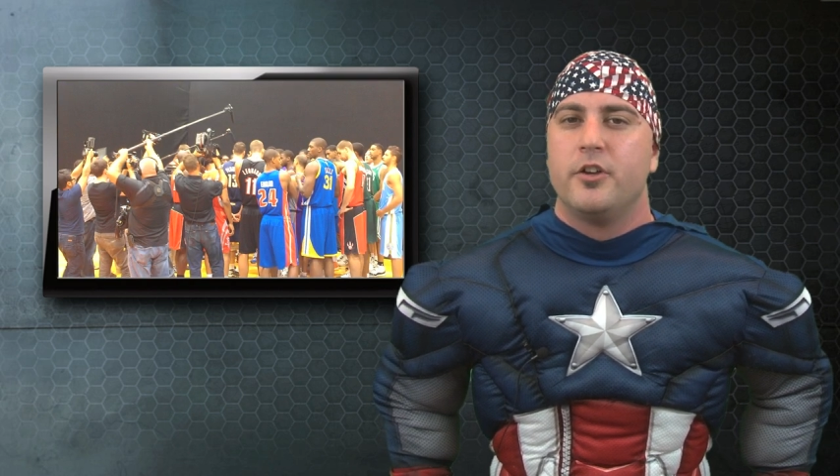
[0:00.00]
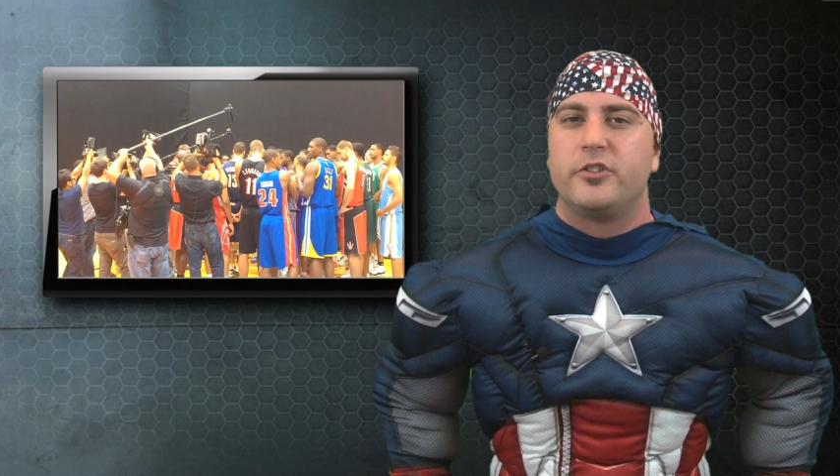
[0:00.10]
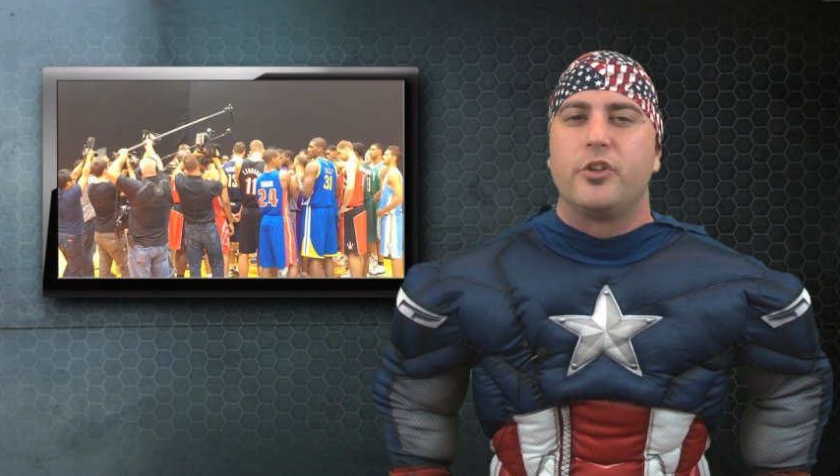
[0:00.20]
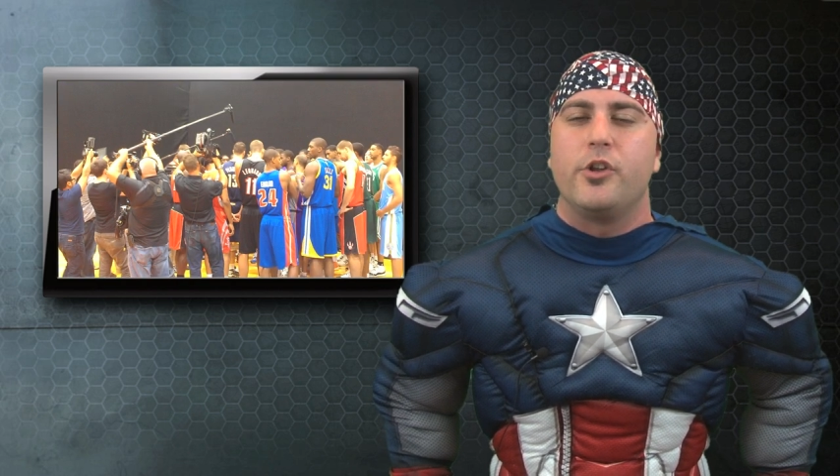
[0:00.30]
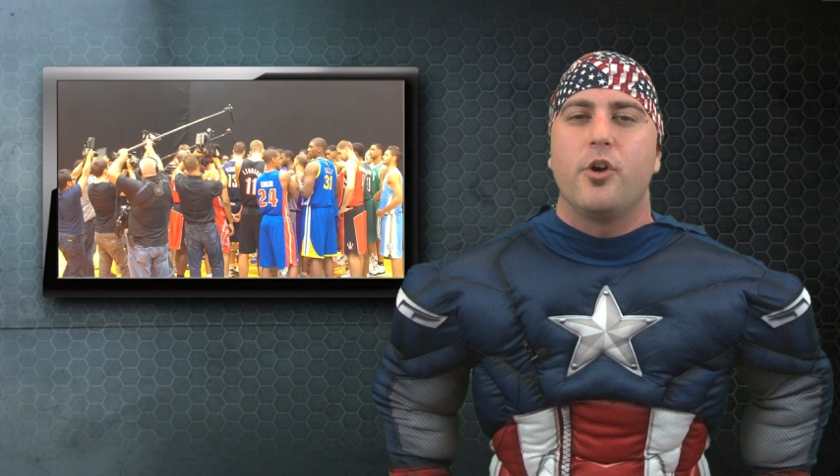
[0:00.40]

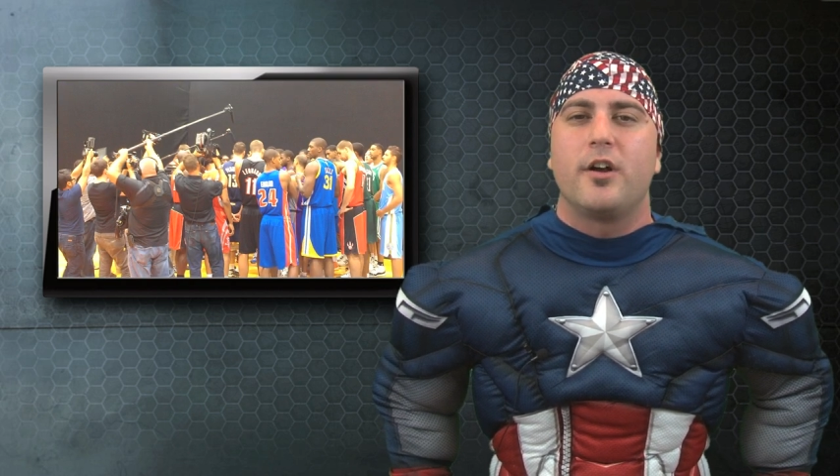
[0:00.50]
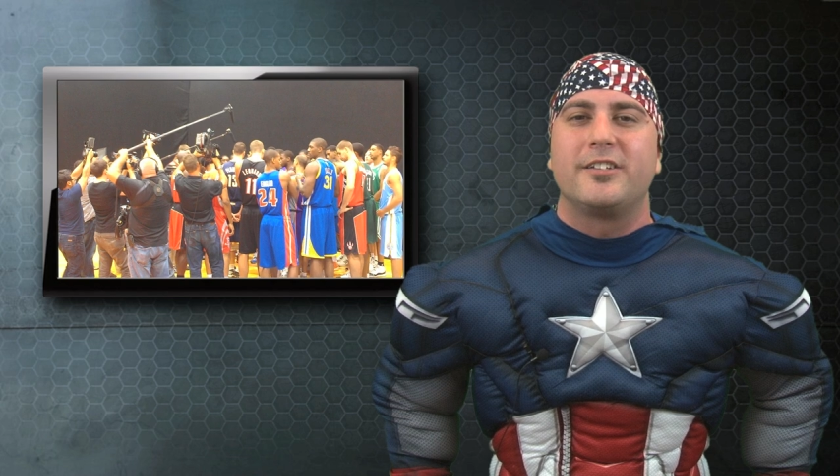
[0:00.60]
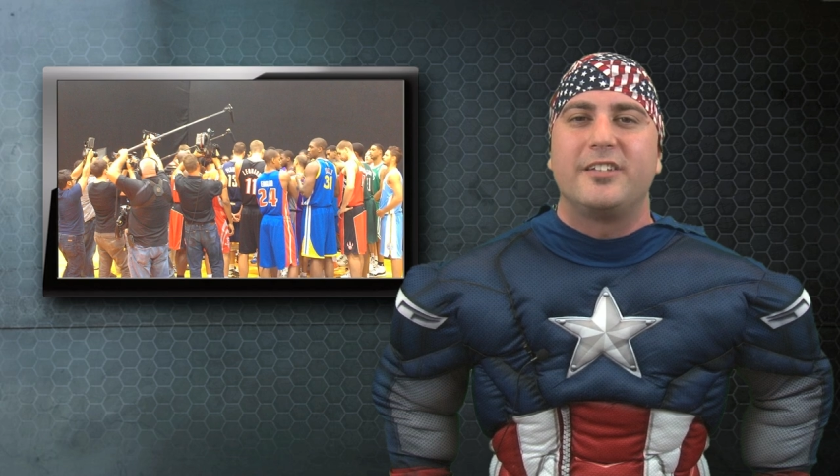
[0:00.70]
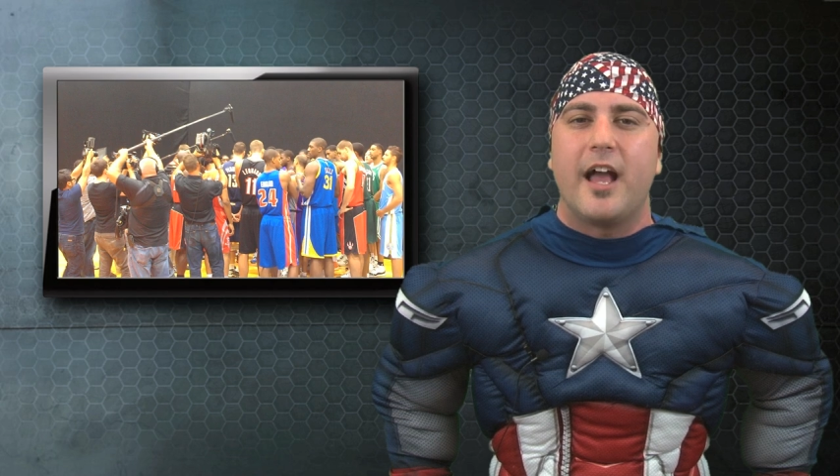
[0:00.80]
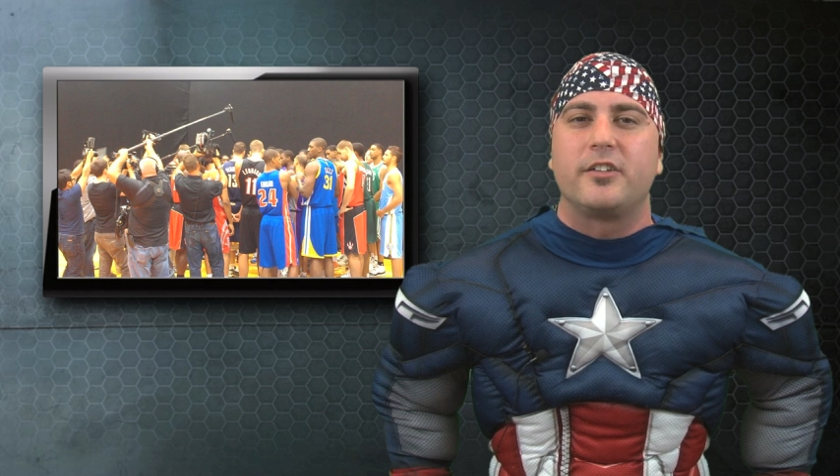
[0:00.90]
Studio
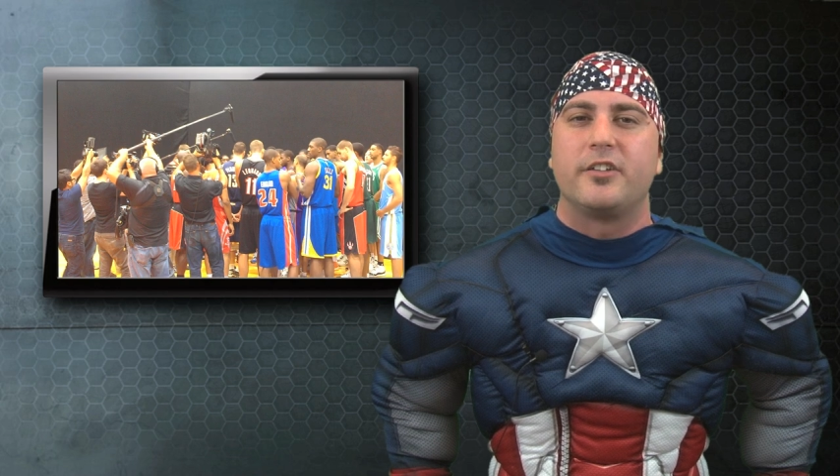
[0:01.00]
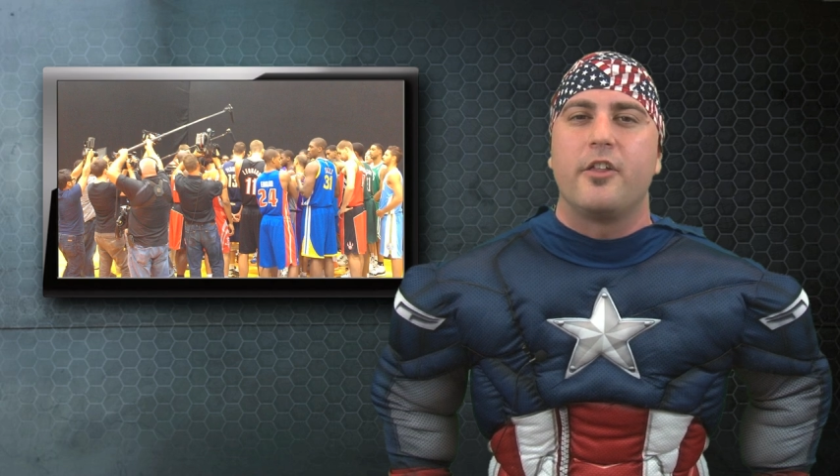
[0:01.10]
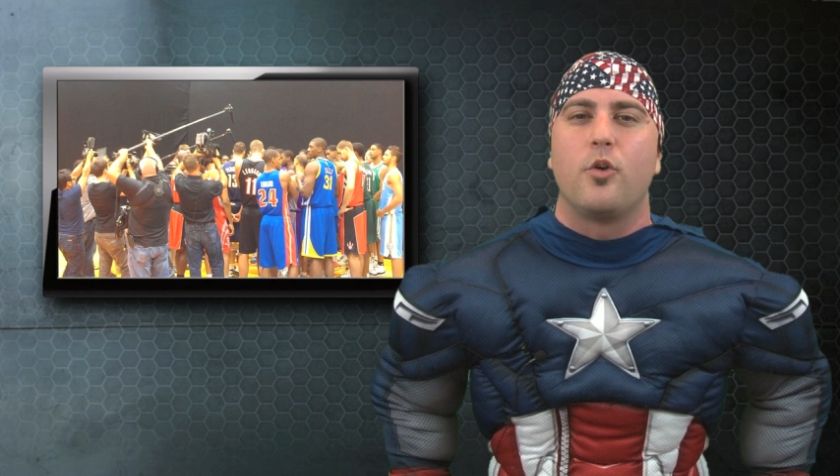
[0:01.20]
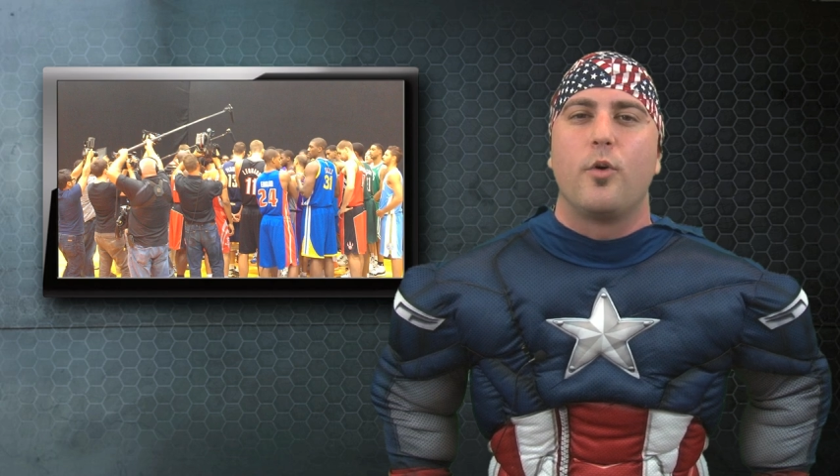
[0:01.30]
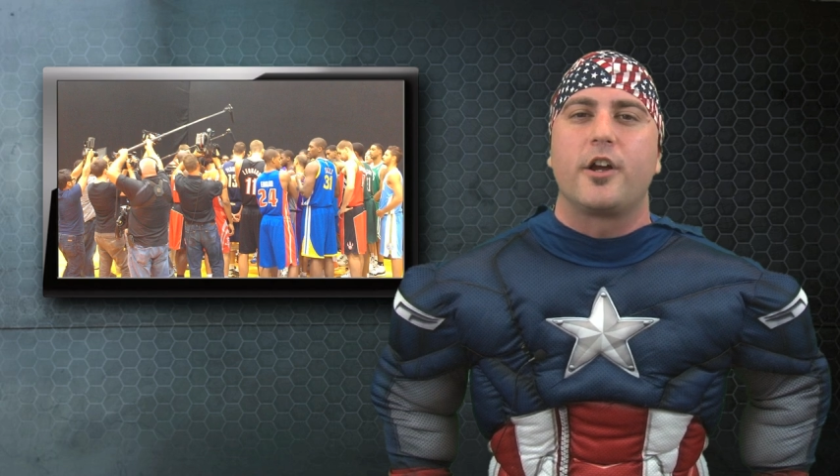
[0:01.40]
execs
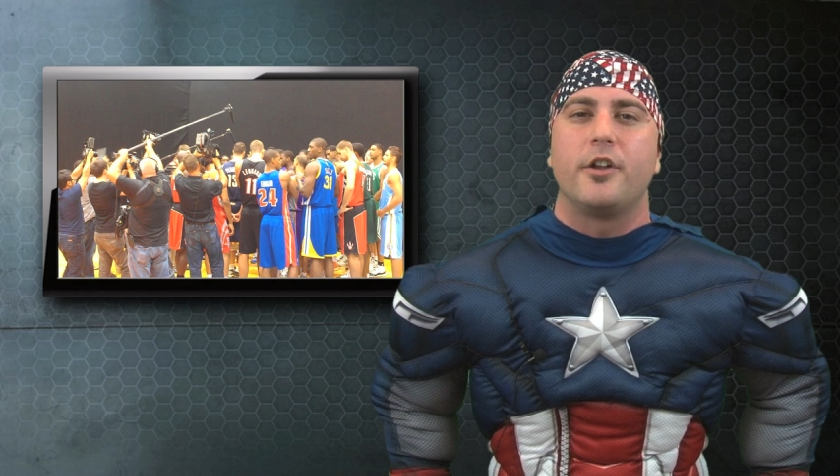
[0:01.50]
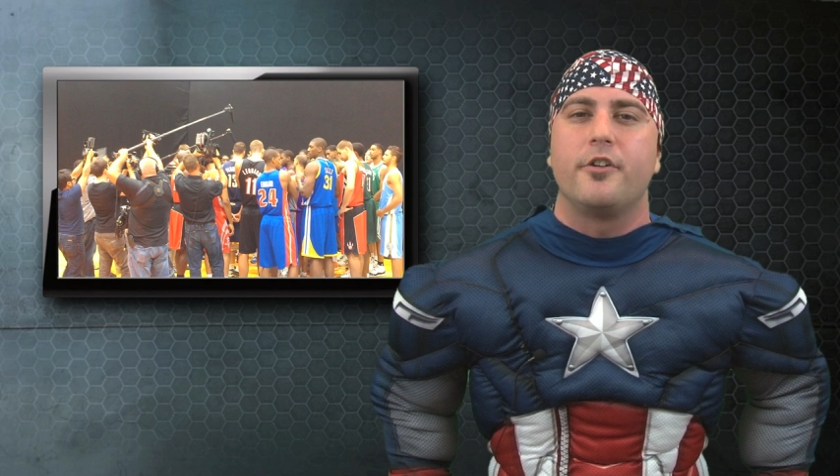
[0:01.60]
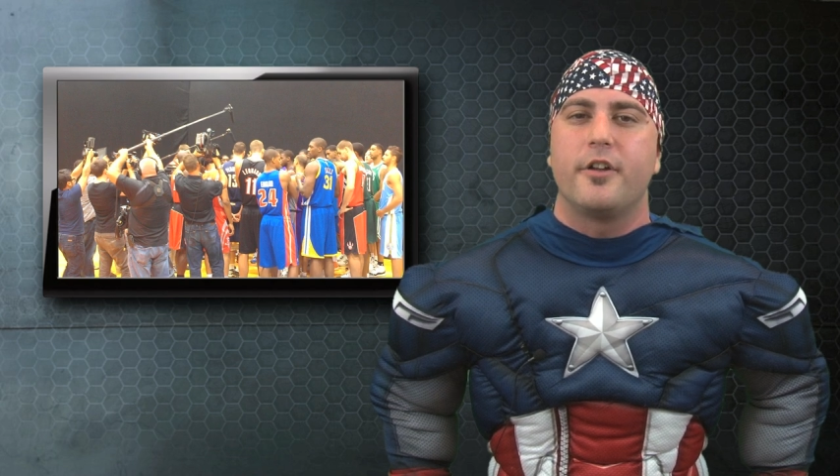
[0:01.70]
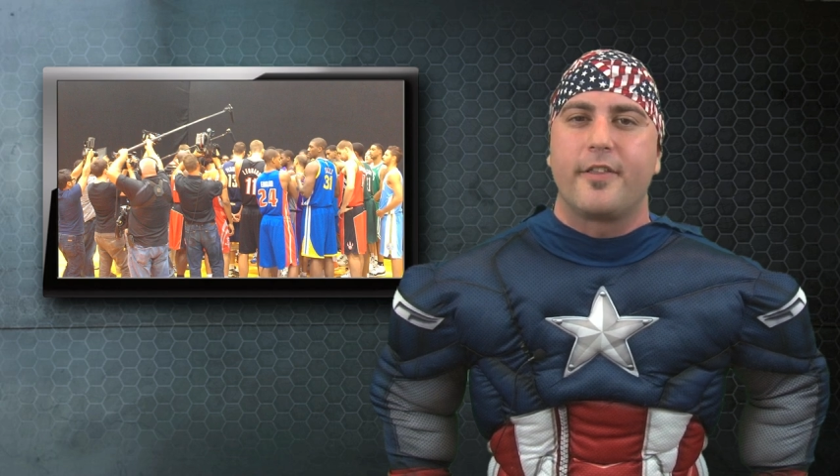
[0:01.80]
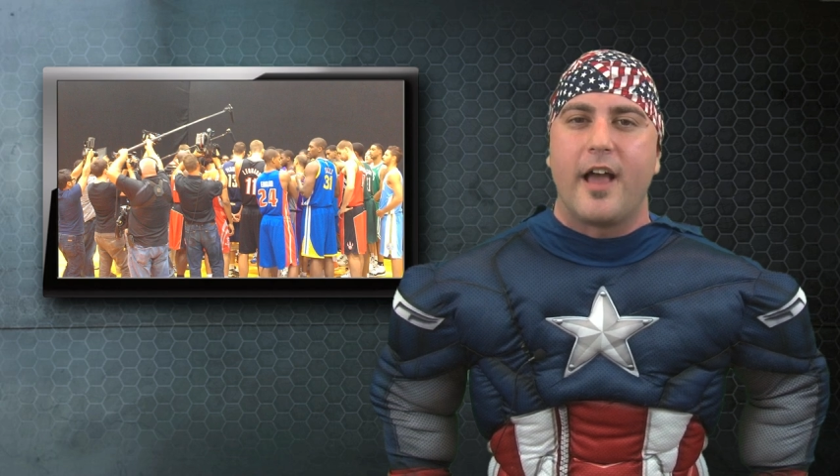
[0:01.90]
say they're working
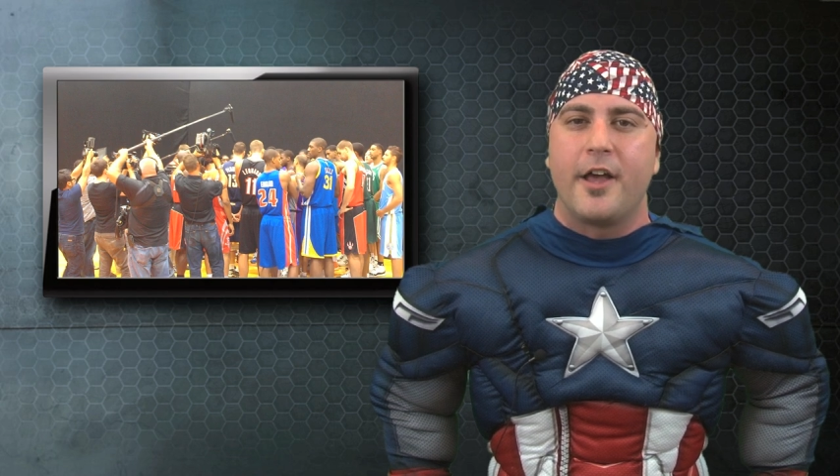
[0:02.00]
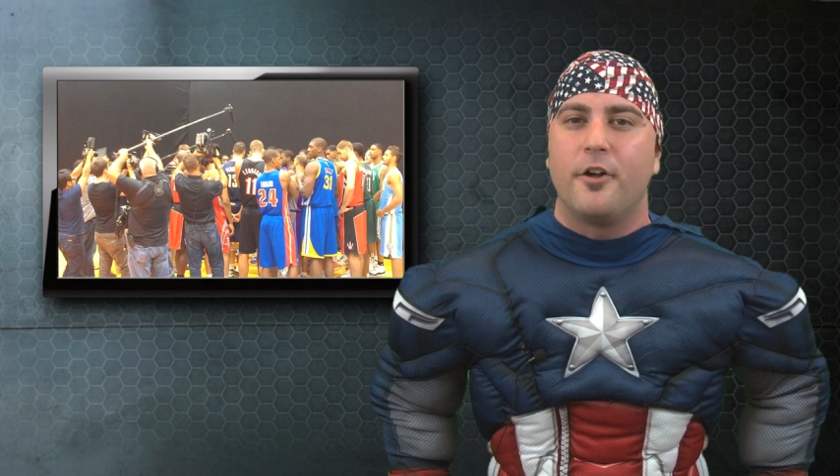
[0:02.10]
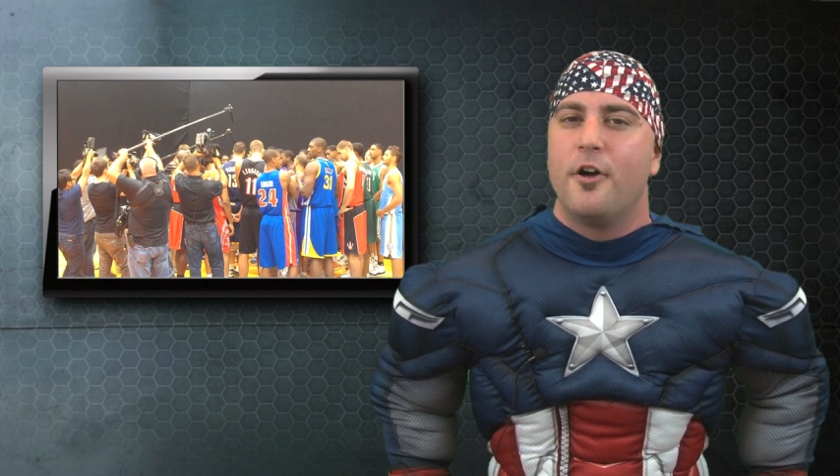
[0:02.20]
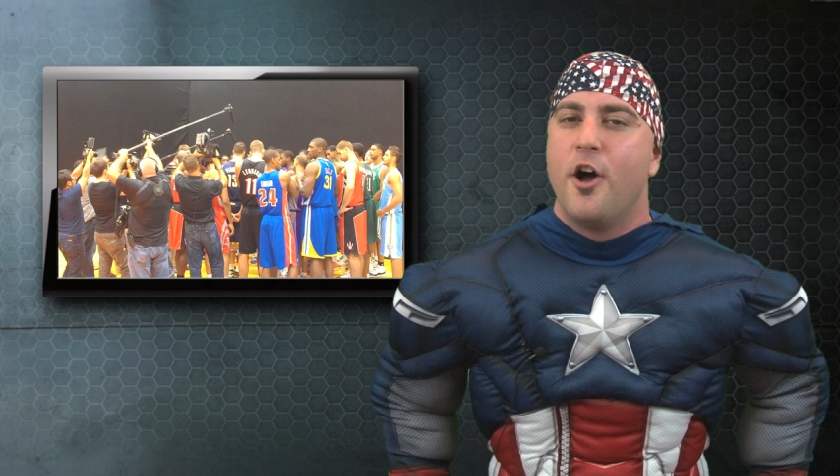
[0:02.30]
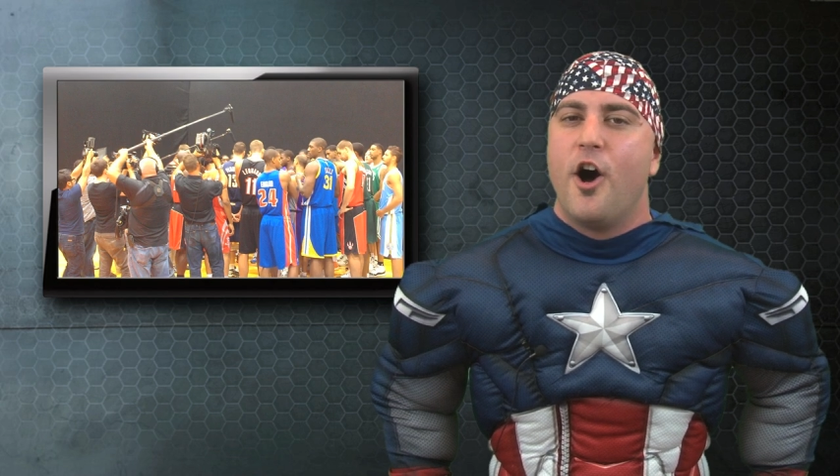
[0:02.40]
under the title,